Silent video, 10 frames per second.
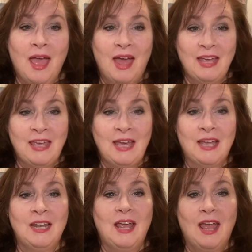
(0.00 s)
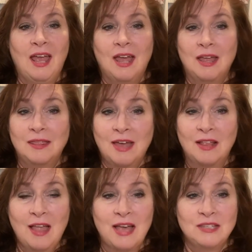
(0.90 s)
Again,
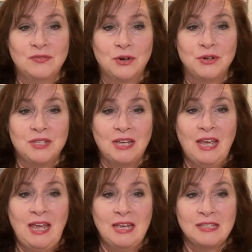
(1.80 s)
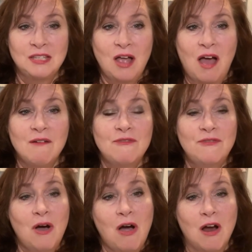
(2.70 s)
that last verse, he is not
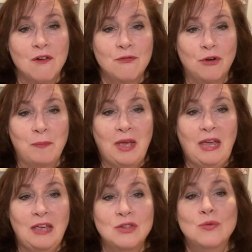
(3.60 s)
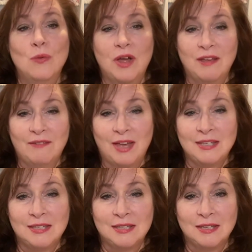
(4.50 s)
far from each one of
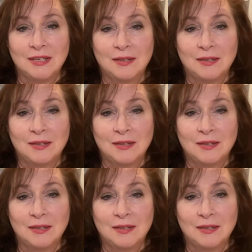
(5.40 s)
us.